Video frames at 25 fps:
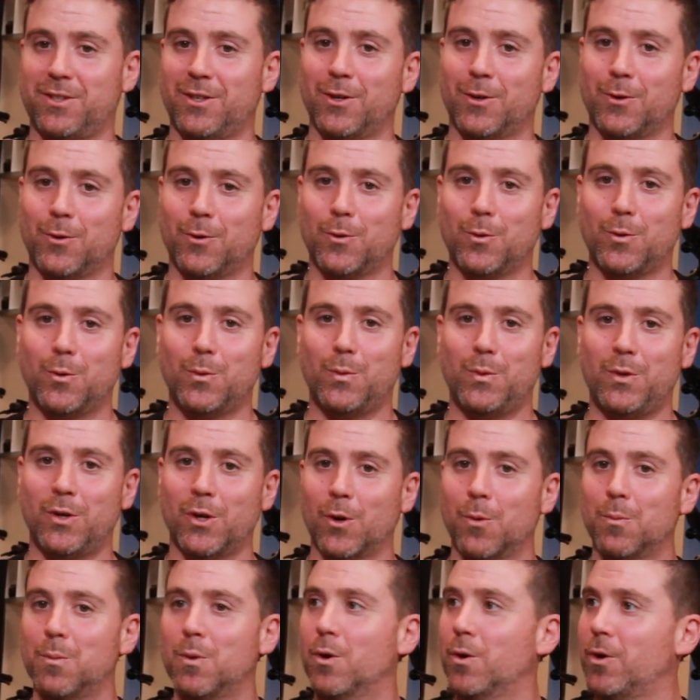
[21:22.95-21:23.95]
no
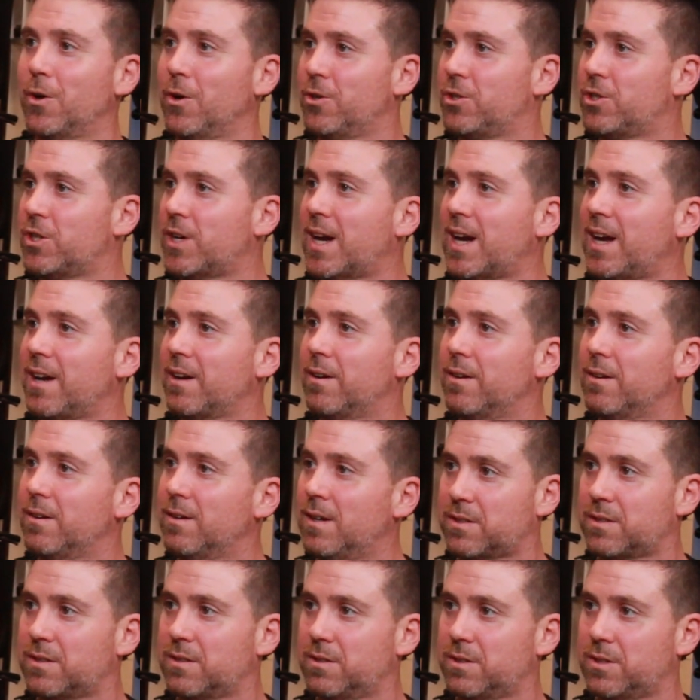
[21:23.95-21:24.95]
motor
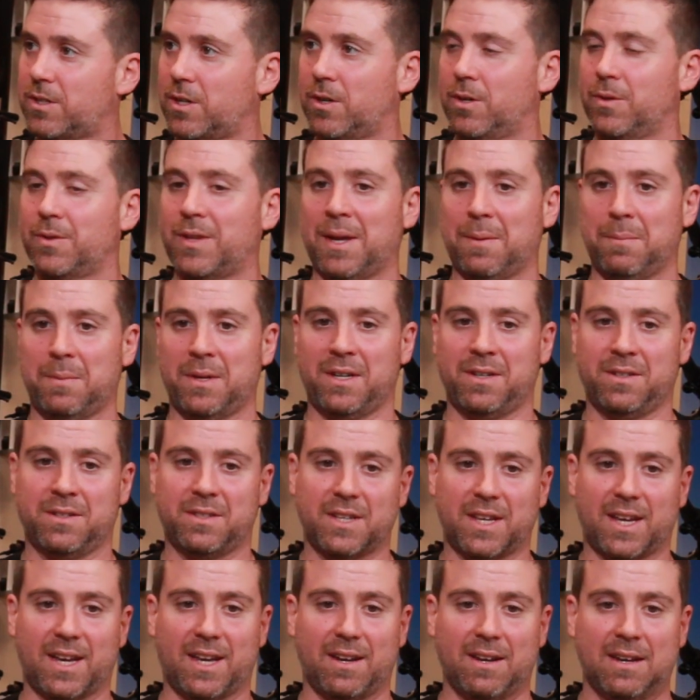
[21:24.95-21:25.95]
drags, so that means
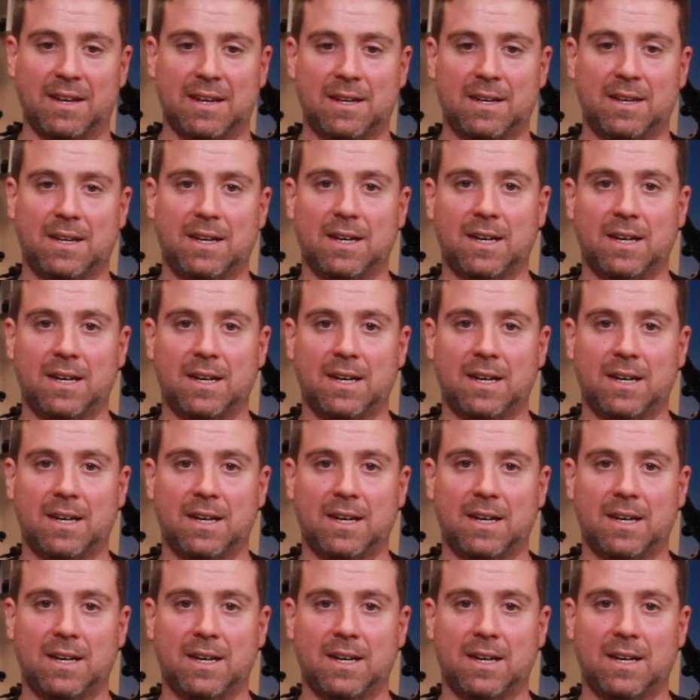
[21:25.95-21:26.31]
that